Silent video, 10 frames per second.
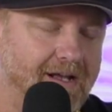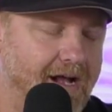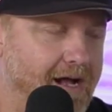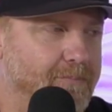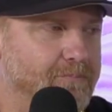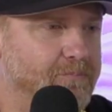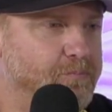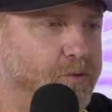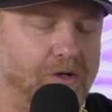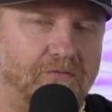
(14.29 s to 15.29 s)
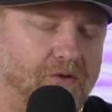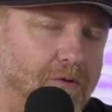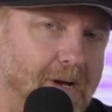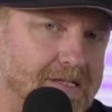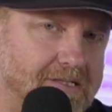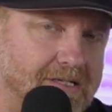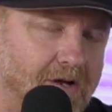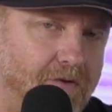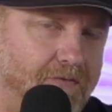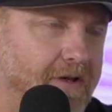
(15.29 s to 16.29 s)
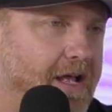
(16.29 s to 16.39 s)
I'm pretty full myself.